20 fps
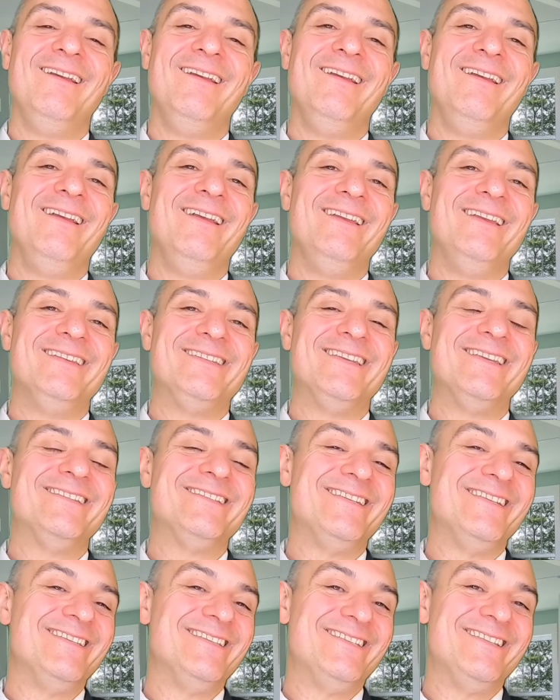It's just
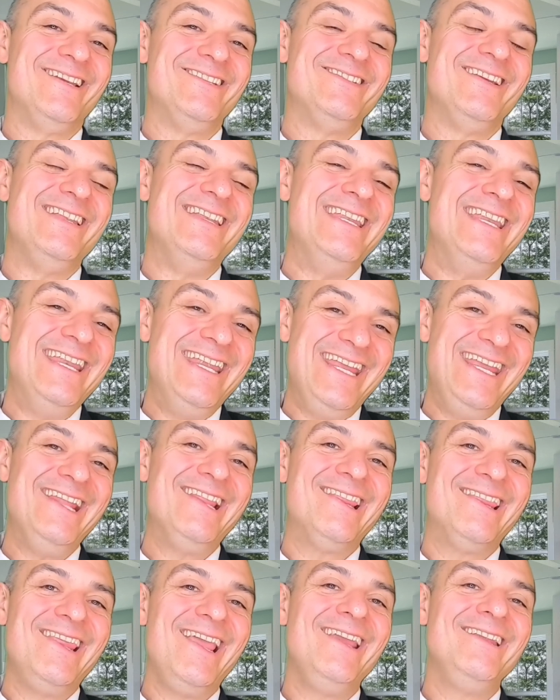a, such a neat
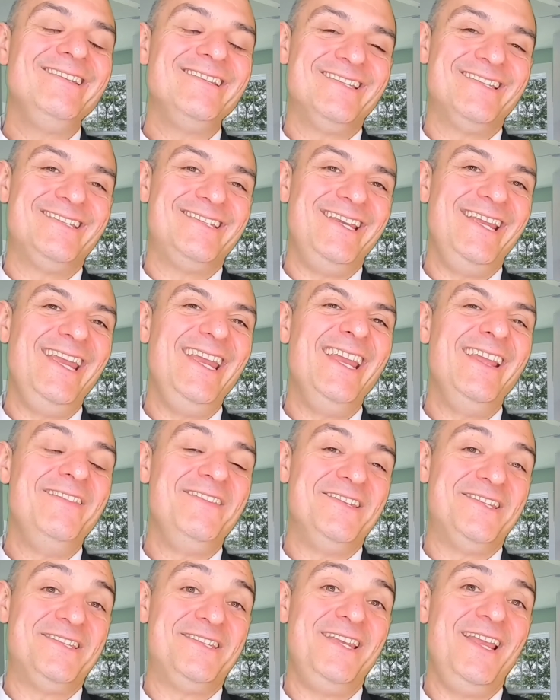thing to see in the
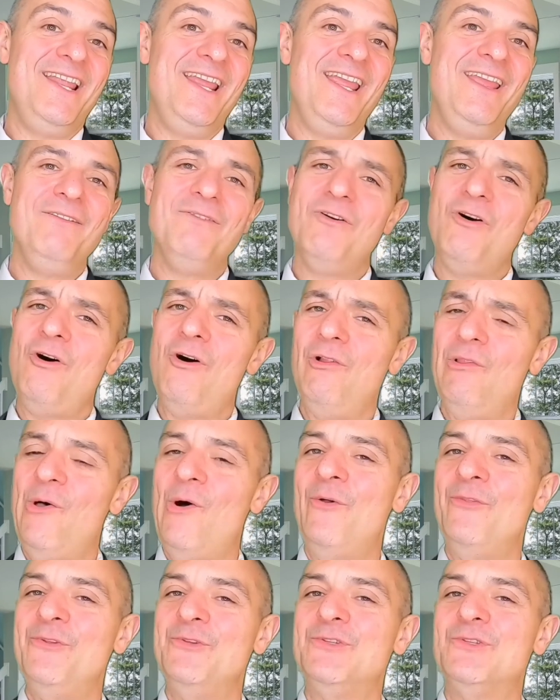city
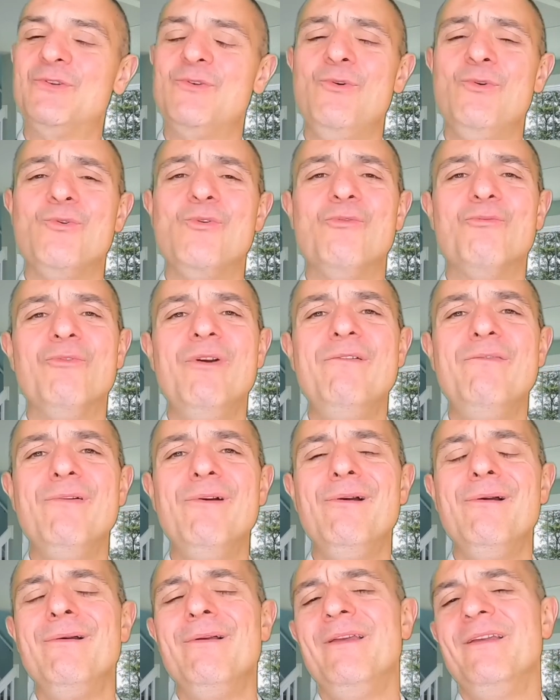along the Schuylkill
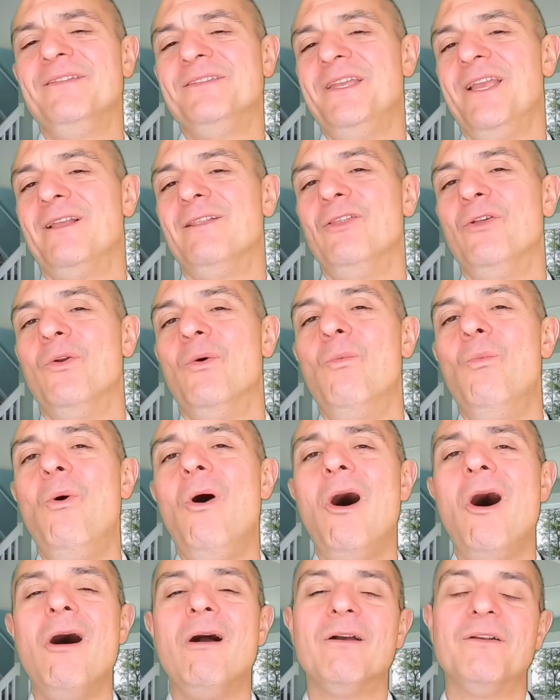River, take a little
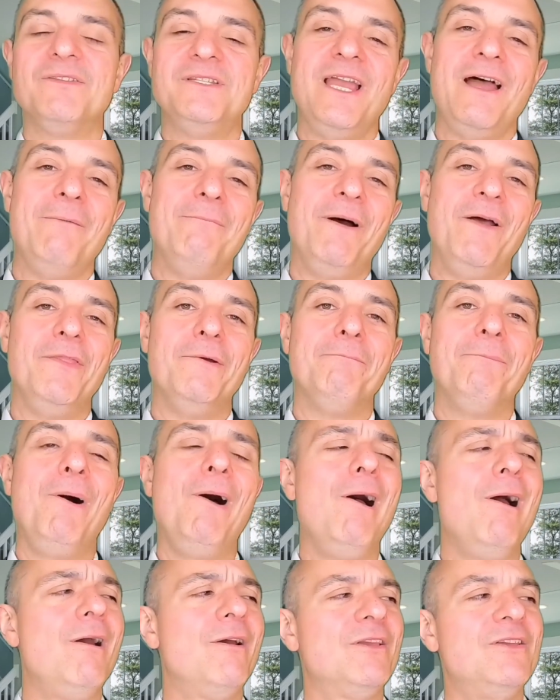walk down by the
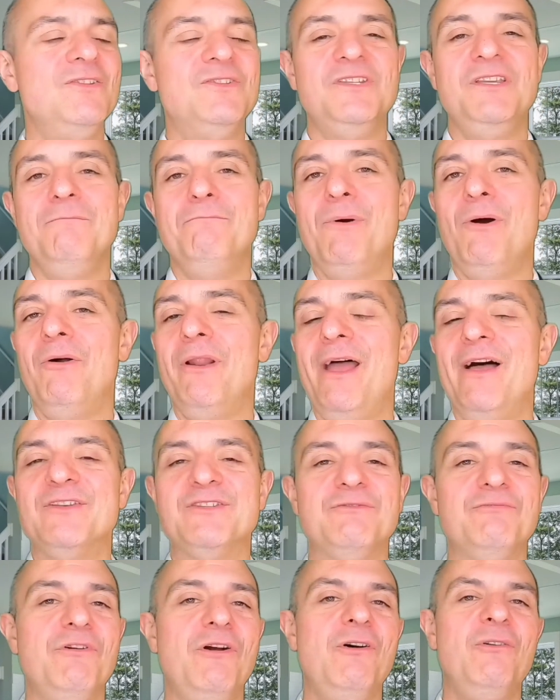park. You see Boathouse
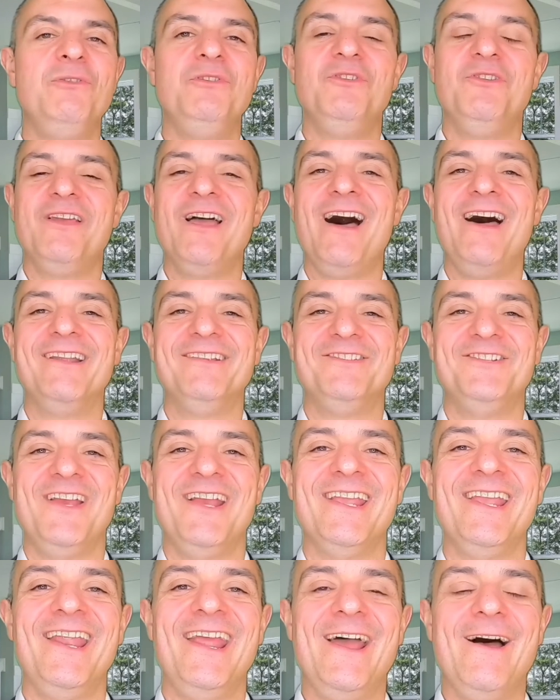Row, you gotta check
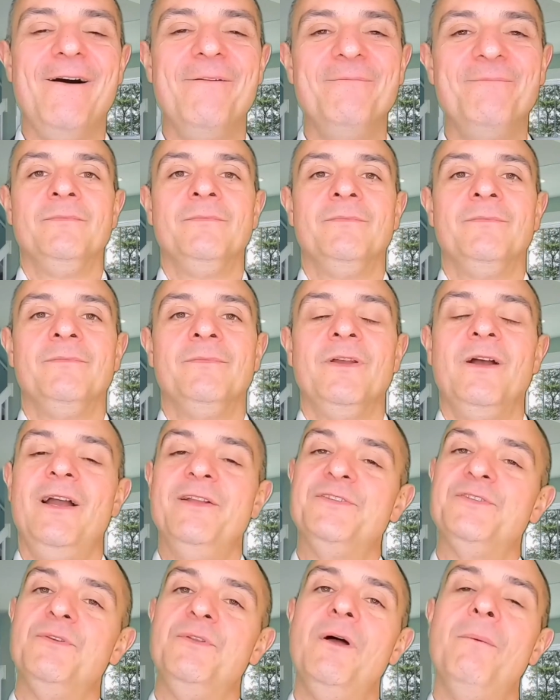it out. All right,
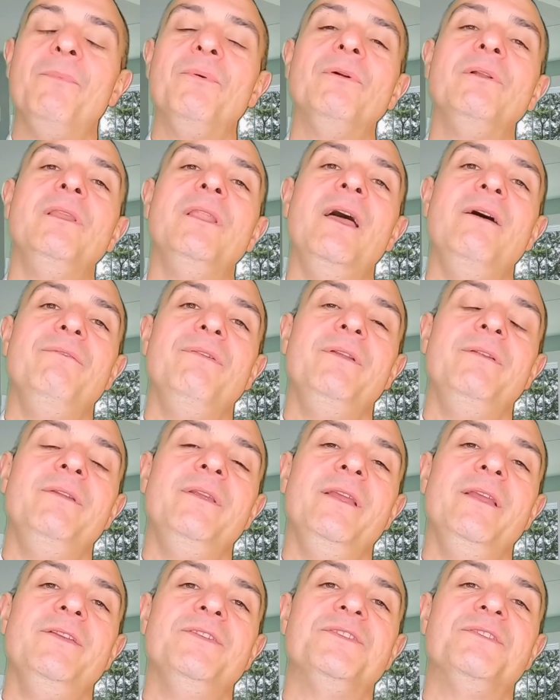so number 11
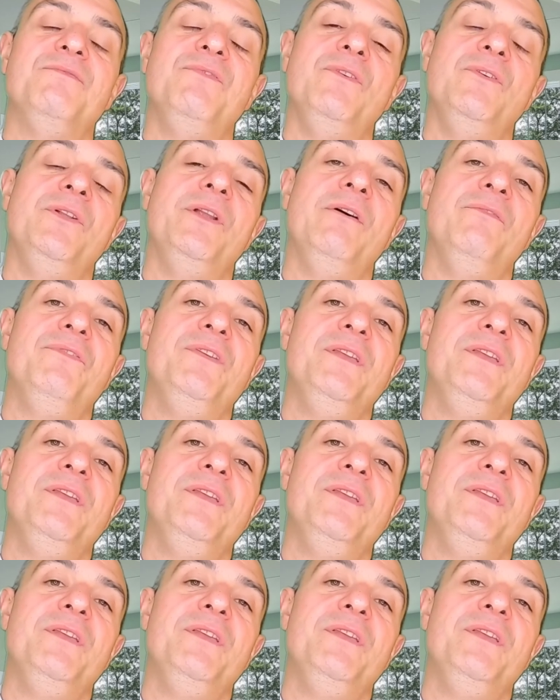is Philadelphia's